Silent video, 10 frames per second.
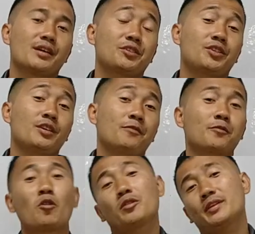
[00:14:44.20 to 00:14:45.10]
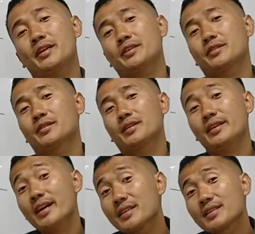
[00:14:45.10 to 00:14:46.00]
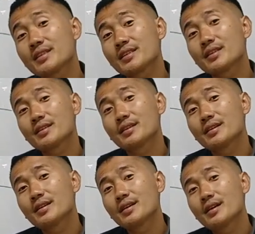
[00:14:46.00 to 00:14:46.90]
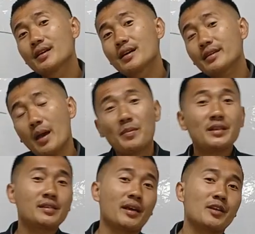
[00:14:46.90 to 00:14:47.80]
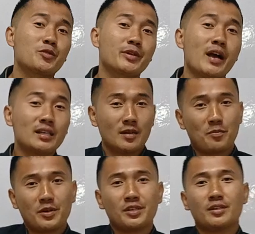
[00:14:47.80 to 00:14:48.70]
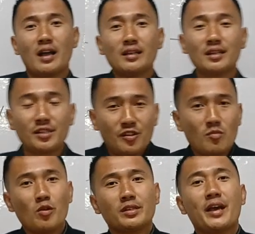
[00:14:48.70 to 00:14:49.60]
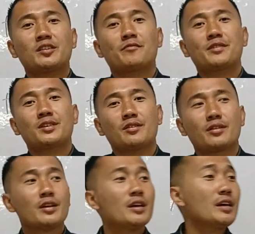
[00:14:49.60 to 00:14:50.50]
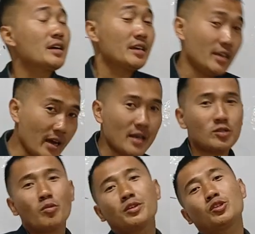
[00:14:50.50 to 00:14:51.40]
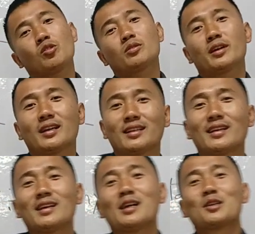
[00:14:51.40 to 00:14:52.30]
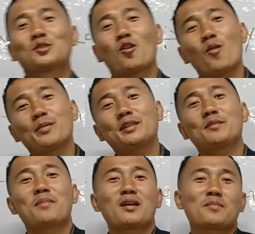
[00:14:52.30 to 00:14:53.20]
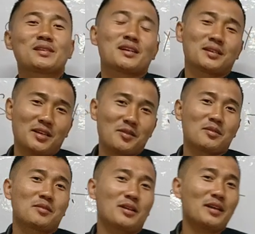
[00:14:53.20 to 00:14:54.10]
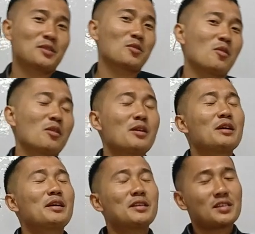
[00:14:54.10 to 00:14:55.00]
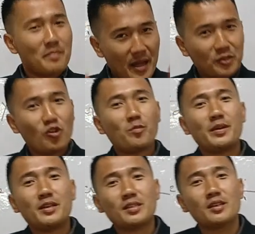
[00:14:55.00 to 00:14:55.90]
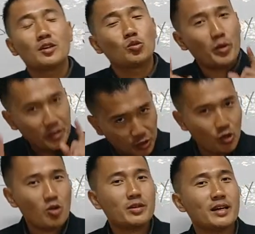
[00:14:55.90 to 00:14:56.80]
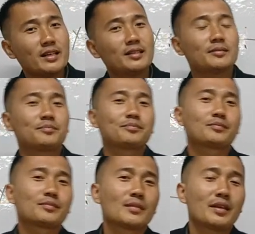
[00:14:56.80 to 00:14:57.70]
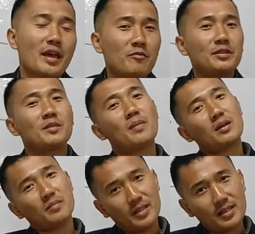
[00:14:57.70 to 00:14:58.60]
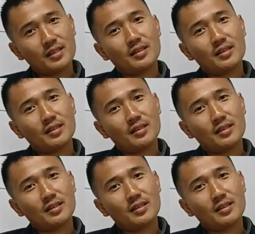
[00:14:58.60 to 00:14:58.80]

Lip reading: Chief coordinator, yes. Cabinet secretary, as a person, as a senior most IAS officer, he has to ensure that so many departments are there, right? So his main job is to ensure that every department